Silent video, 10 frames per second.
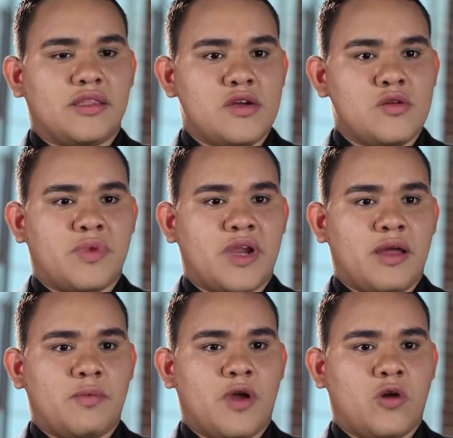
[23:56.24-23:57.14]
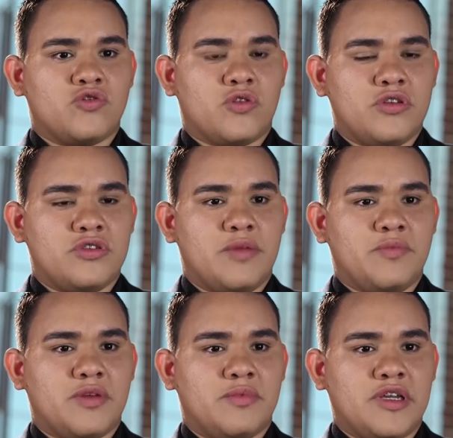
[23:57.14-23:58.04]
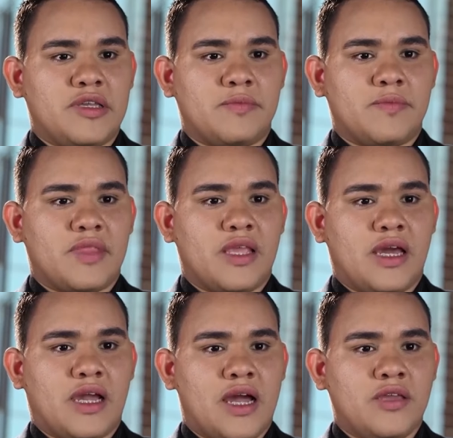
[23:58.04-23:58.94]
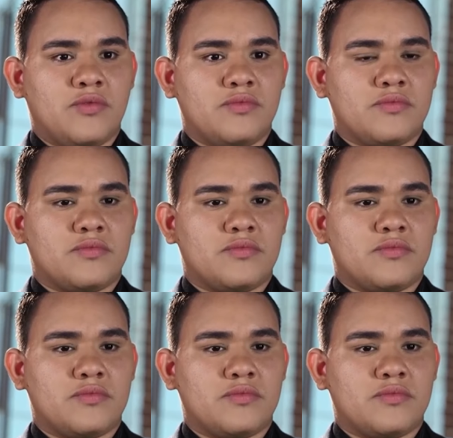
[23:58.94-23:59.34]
pretending to be a good boy, fell off.